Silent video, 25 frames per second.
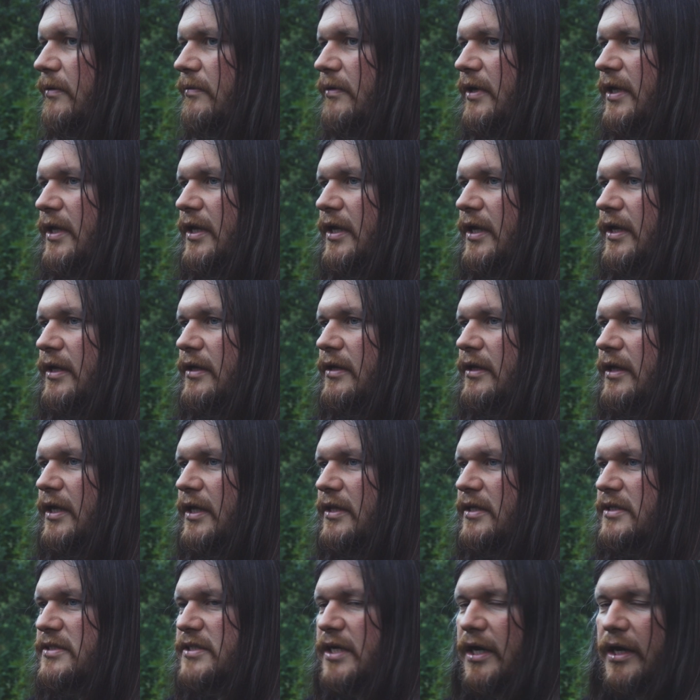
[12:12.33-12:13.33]
we're
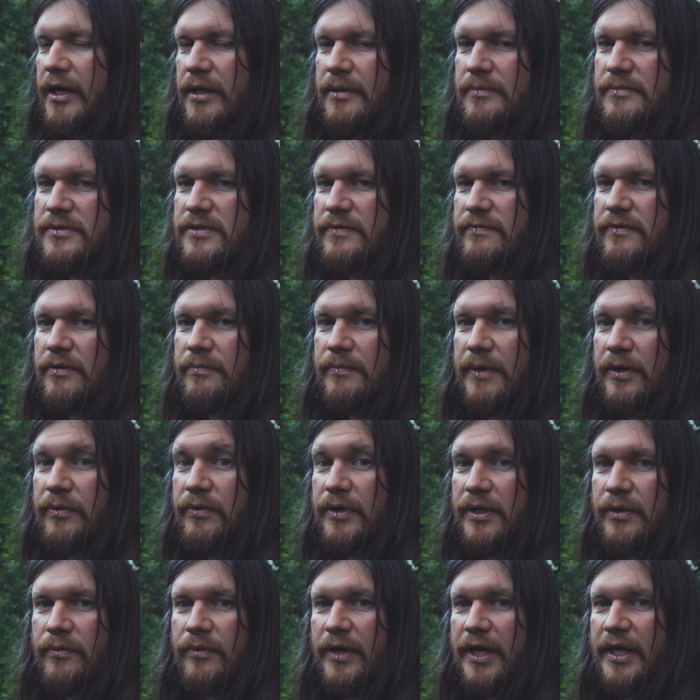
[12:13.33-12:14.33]
in the times of the
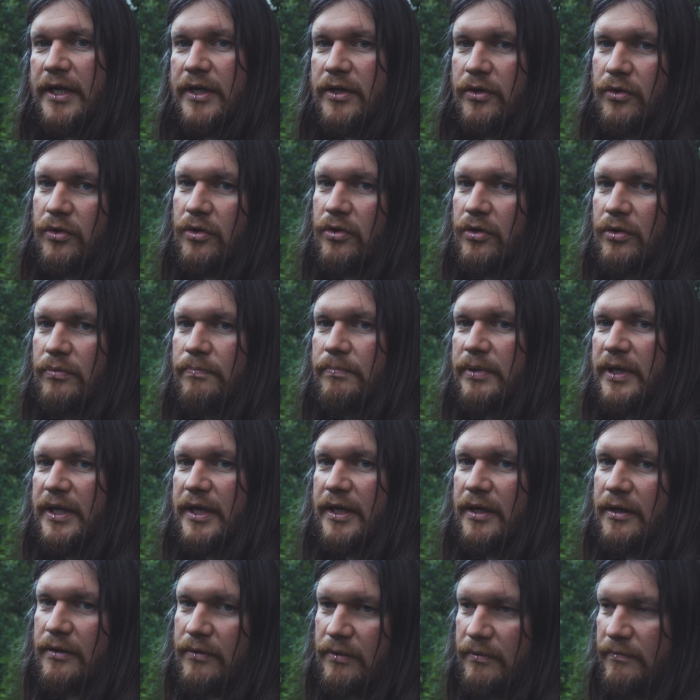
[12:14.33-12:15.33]
Milky Way core
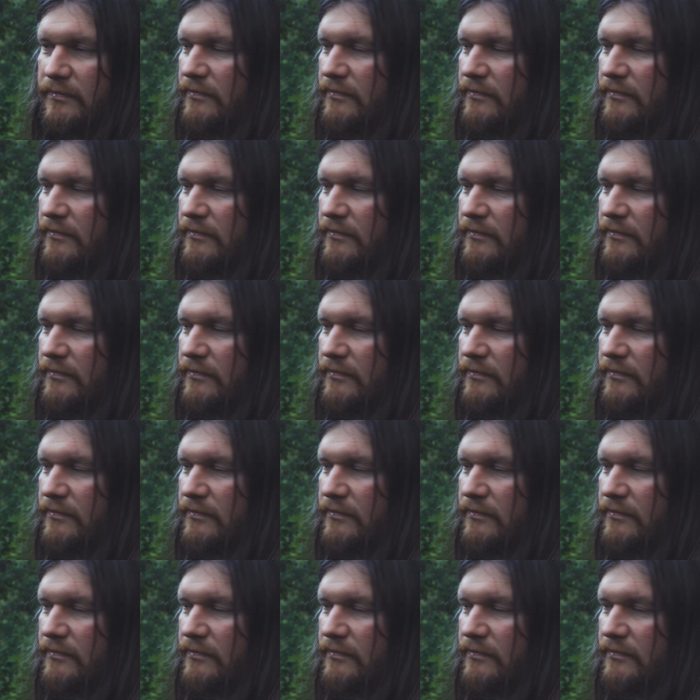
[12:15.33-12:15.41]
being